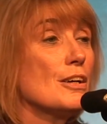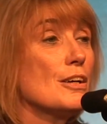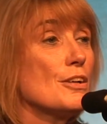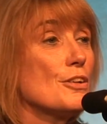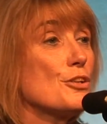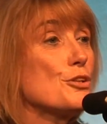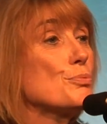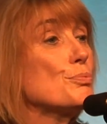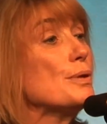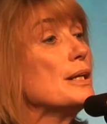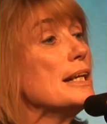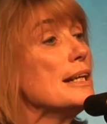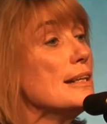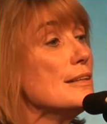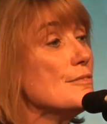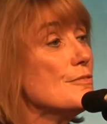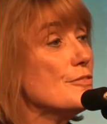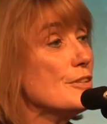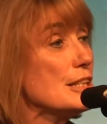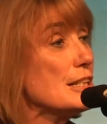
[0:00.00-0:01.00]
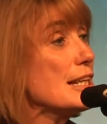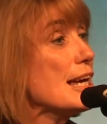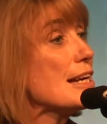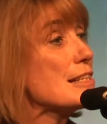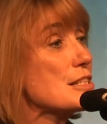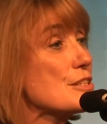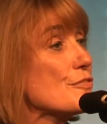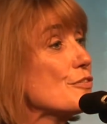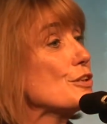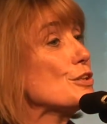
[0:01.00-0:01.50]
3
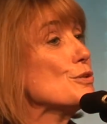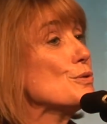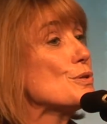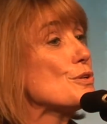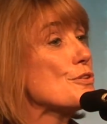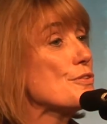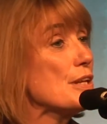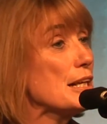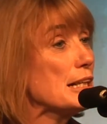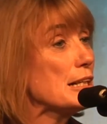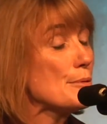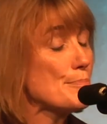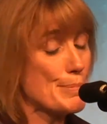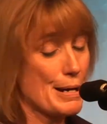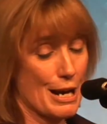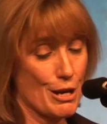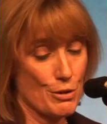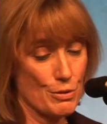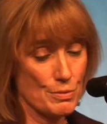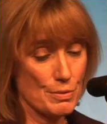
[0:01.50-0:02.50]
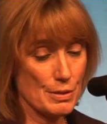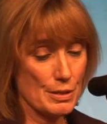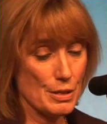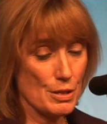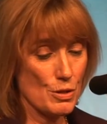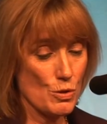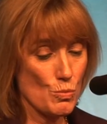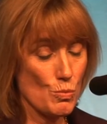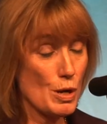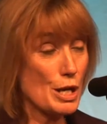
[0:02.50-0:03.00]
vignettes for you to think about
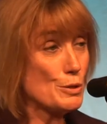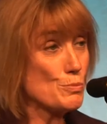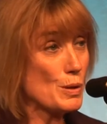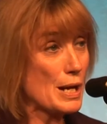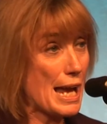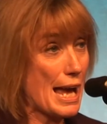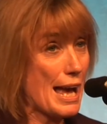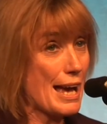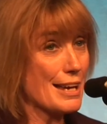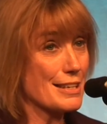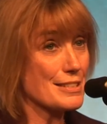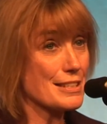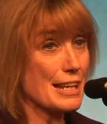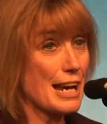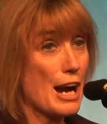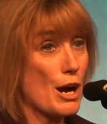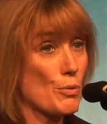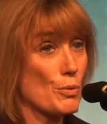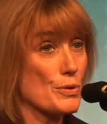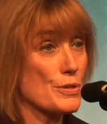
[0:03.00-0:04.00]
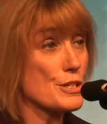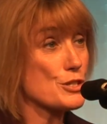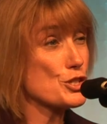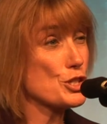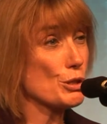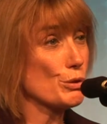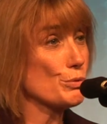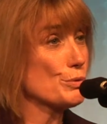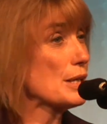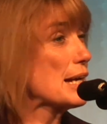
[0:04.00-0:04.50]
when we ask how are the
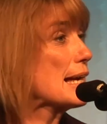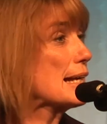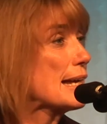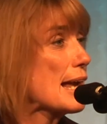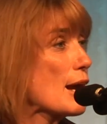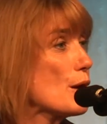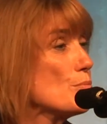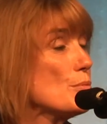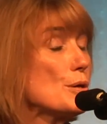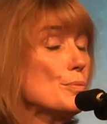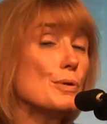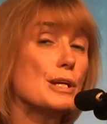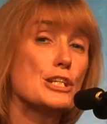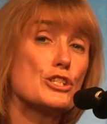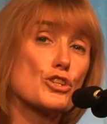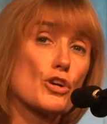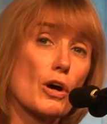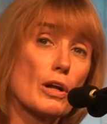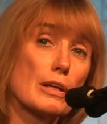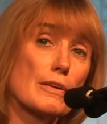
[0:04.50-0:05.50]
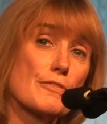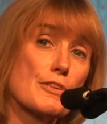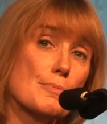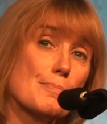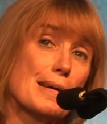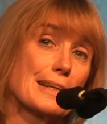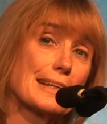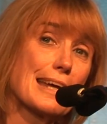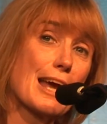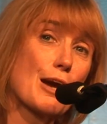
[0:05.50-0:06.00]
children and can we reach all of them
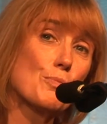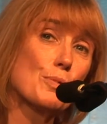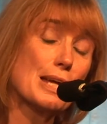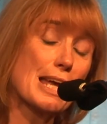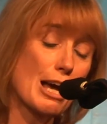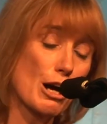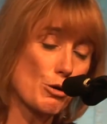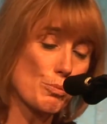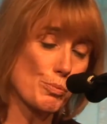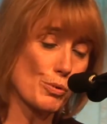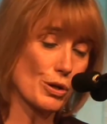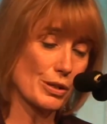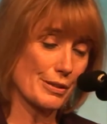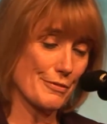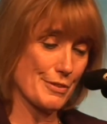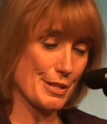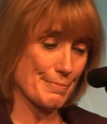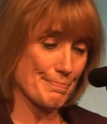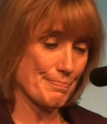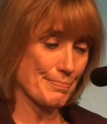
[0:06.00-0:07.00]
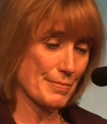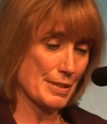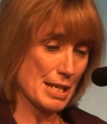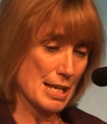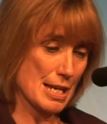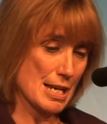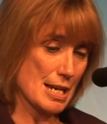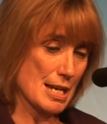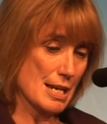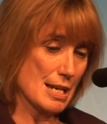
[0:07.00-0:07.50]
and can we help all of them.
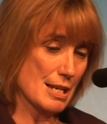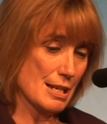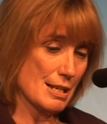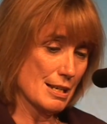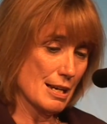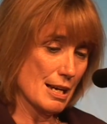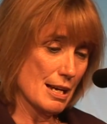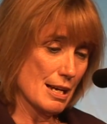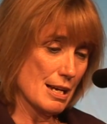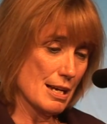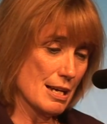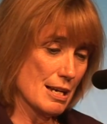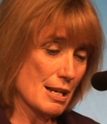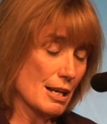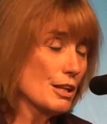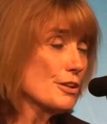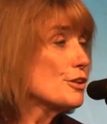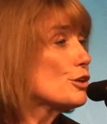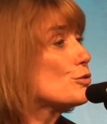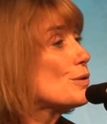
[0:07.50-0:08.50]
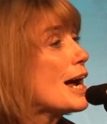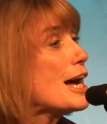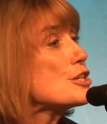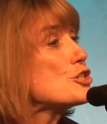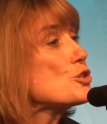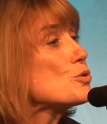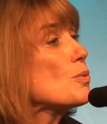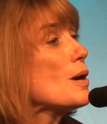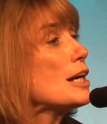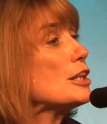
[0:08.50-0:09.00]
The
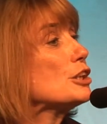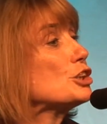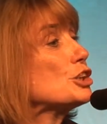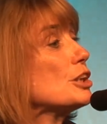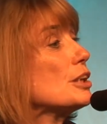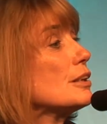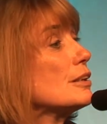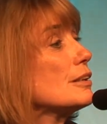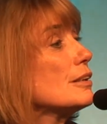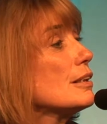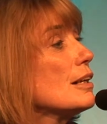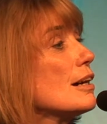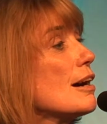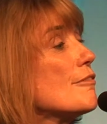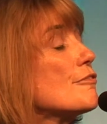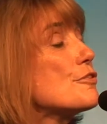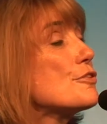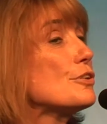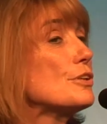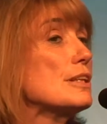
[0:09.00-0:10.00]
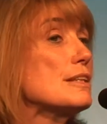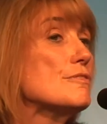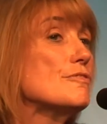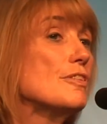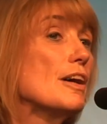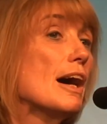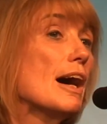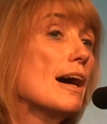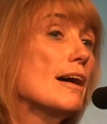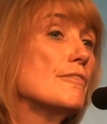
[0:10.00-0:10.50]
graduation of
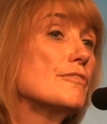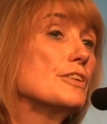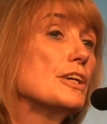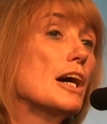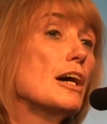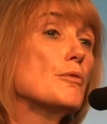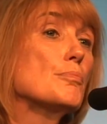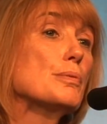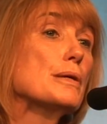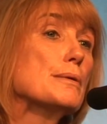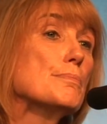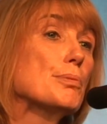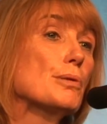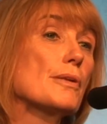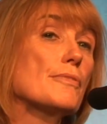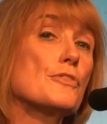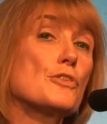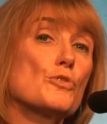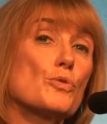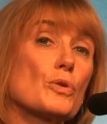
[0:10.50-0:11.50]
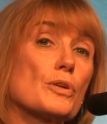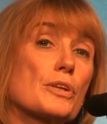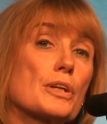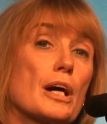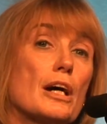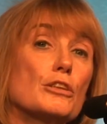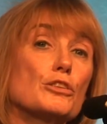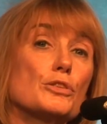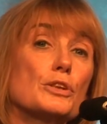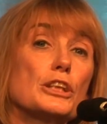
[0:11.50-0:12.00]
35 young people of the North
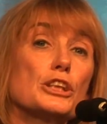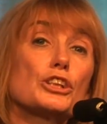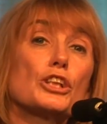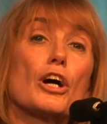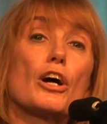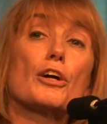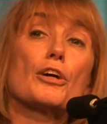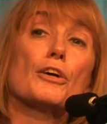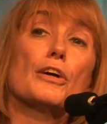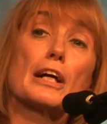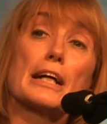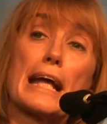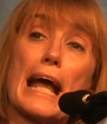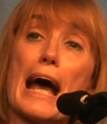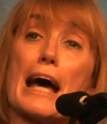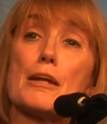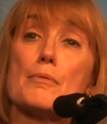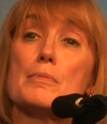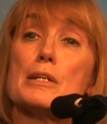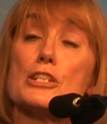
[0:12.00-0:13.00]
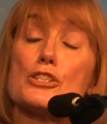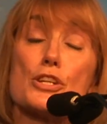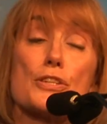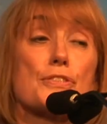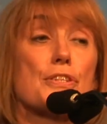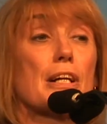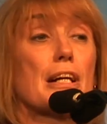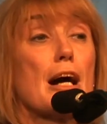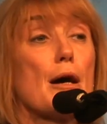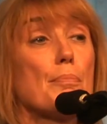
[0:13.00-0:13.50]
Country Charter Academy
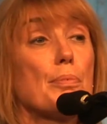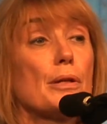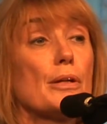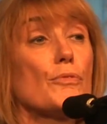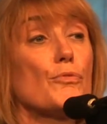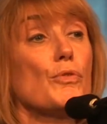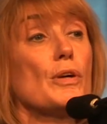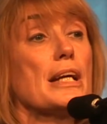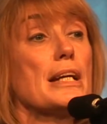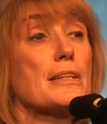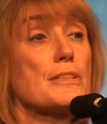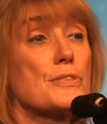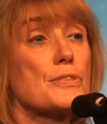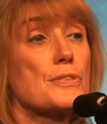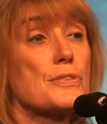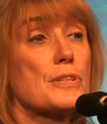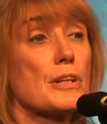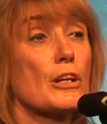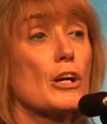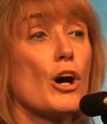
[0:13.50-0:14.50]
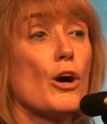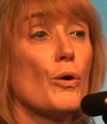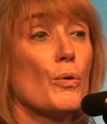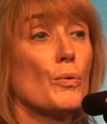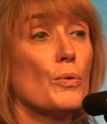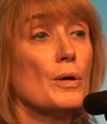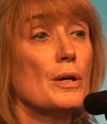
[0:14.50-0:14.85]
just a couple of weeks ago.